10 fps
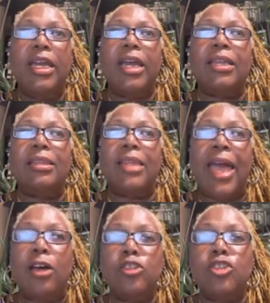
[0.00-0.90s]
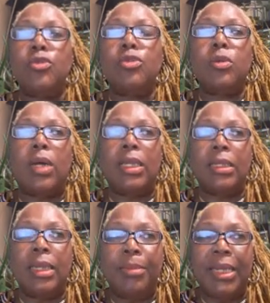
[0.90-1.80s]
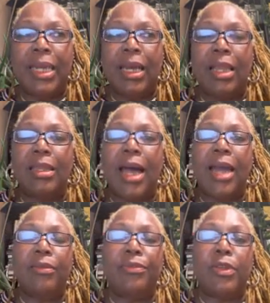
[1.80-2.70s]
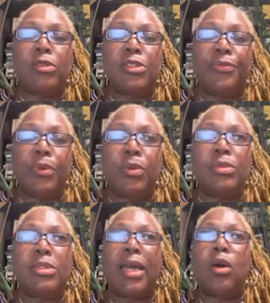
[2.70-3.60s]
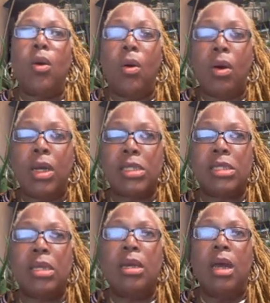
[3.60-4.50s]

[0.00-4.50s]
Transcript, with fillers: it allows you to eliminate a lot of those foods that cause